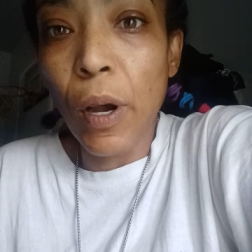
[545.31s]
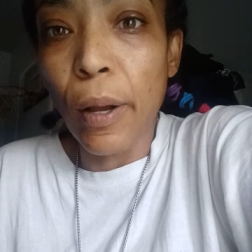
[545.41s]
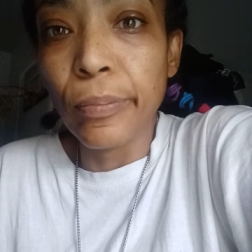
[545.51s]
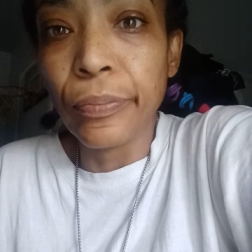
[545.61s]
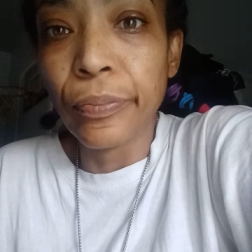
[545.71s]

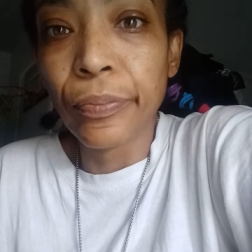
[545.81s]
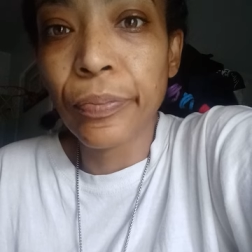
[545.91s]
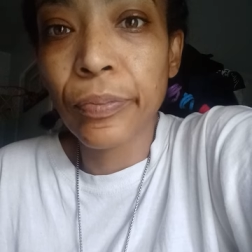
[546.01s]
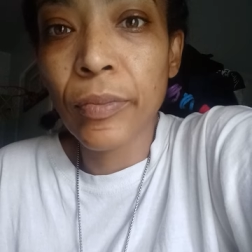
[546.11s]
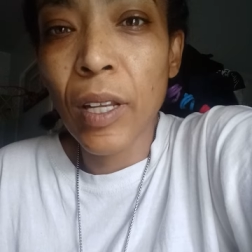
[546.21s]
up.
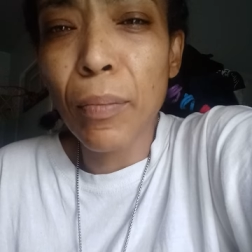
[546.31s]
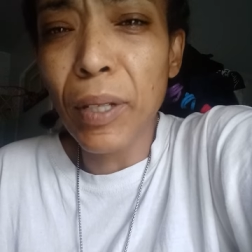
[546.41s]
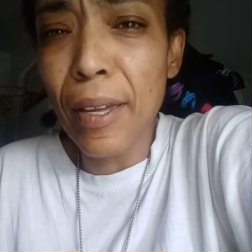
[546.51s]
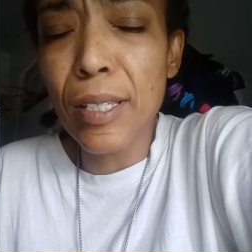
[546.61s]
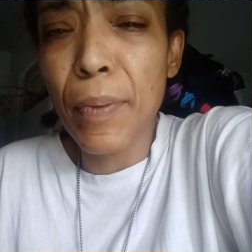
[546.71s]

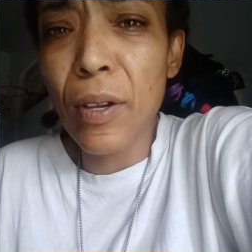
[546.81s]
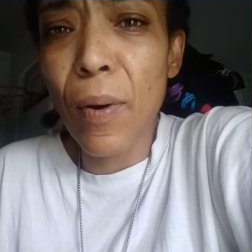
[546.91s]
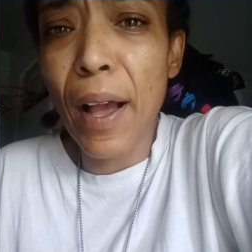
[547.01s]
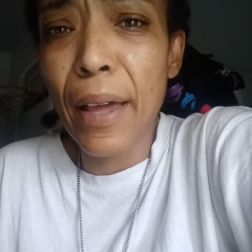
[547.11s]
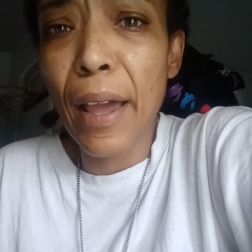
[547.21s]
Please be
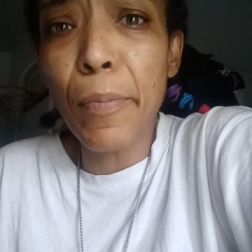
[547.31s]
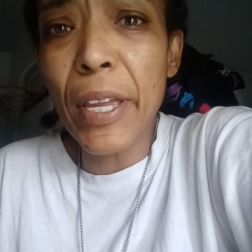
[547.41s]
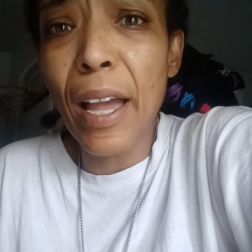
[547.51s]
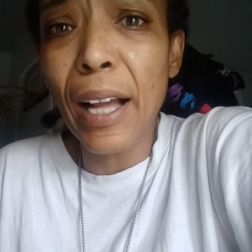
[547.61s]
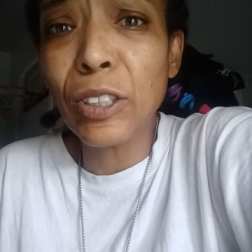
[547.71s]
quiet.
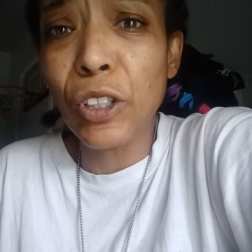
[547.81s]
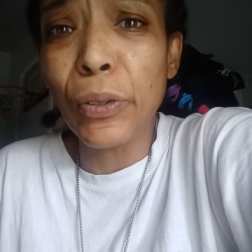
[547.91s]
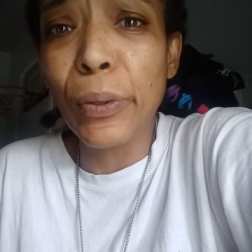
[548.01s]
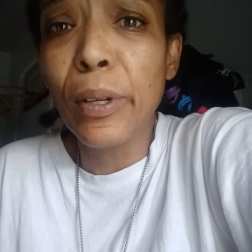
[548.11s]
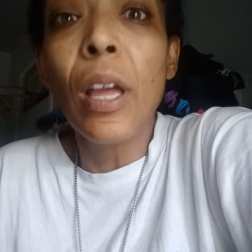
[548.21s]
We got
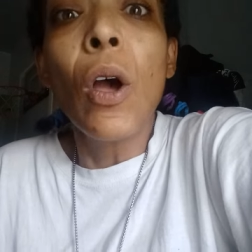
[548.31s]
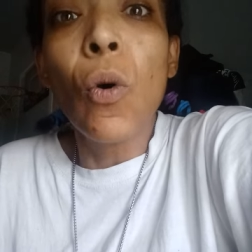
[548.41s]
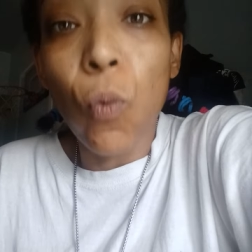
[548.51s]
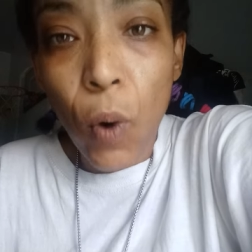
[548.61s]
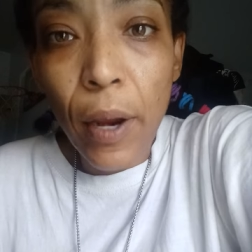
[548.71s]
you.
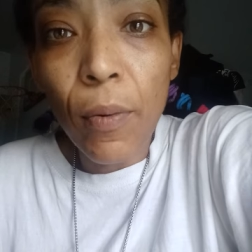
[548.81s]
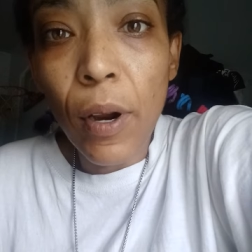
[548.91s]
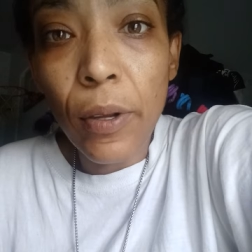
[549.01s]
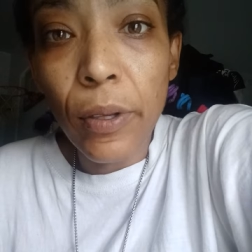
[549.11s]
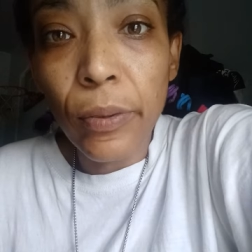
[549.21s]
Where
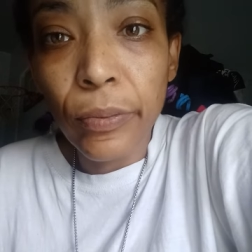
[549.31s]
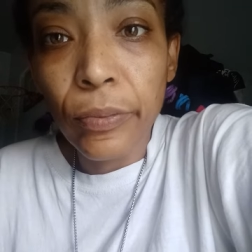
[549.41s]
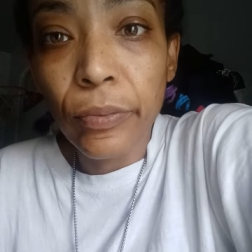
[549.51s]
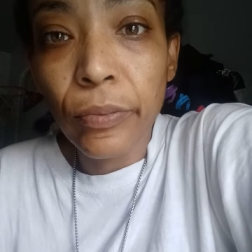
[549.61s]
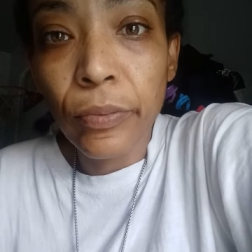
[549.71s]
are you?
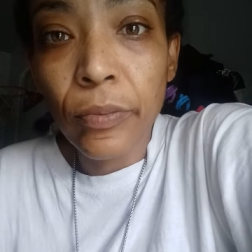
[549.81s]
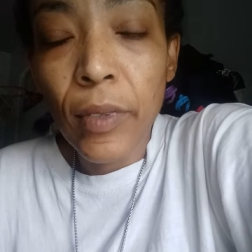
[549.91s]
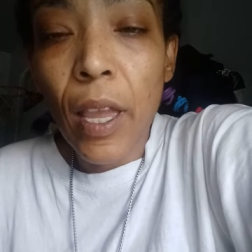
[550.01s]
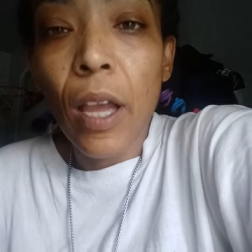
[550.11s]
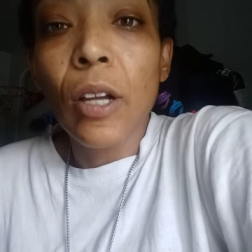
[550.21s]

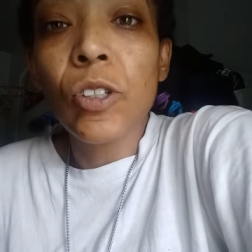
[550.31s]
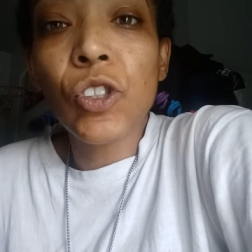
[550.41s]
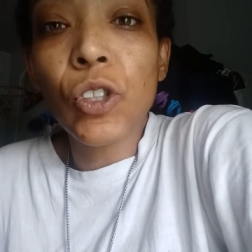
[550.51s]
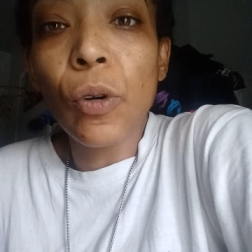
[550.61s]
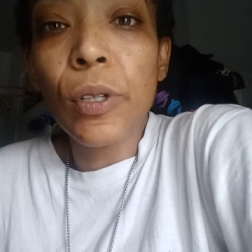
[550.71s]

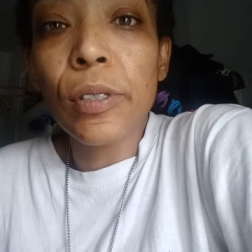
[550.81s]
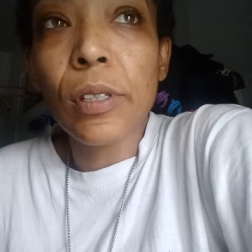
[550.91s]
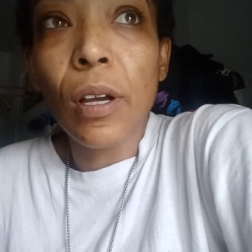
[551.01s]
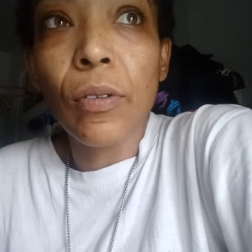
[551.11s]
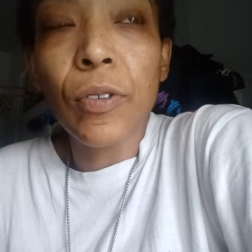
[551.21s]
Show
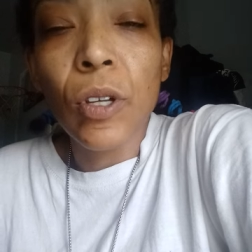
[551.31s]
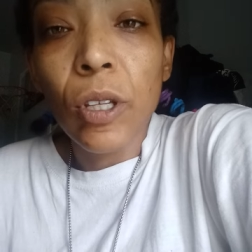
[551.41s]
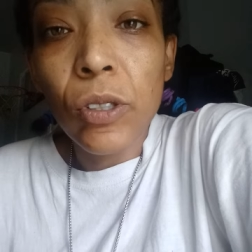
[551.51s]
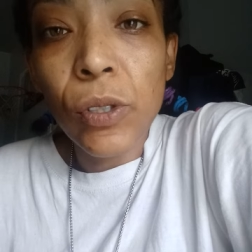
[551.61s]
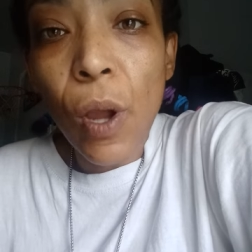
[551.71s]
yourself.
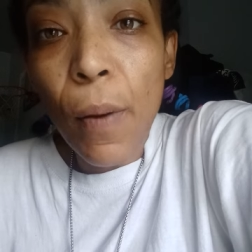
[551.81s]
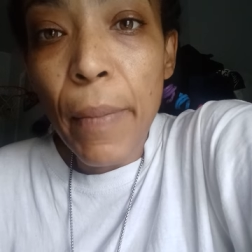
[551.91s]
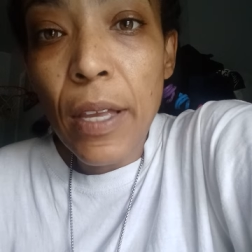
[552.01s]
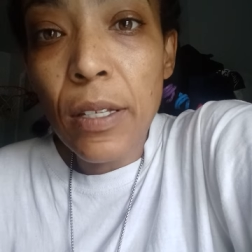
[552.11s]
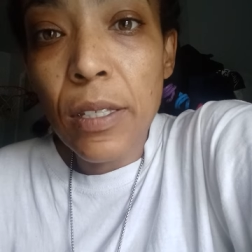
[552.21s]
Start
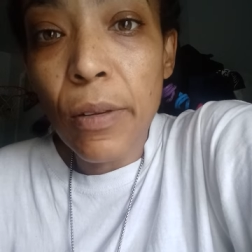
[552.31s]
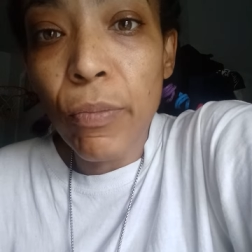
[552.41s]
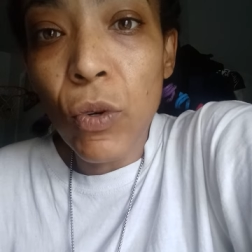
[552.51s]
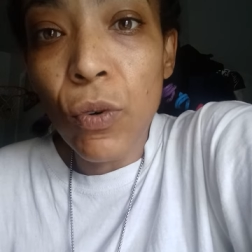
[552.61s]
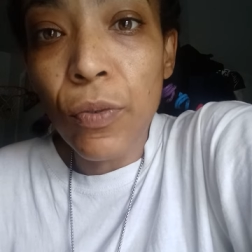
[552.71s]
making some
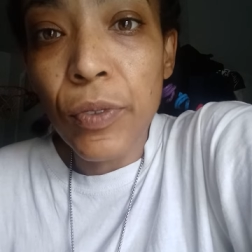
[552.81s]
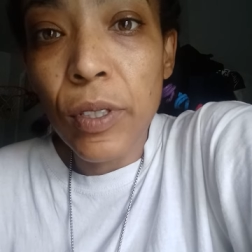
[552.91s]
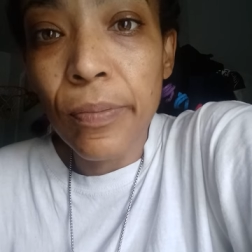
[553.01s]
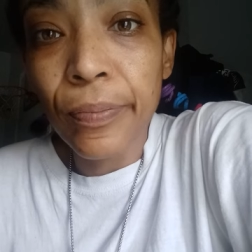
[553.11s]
moves.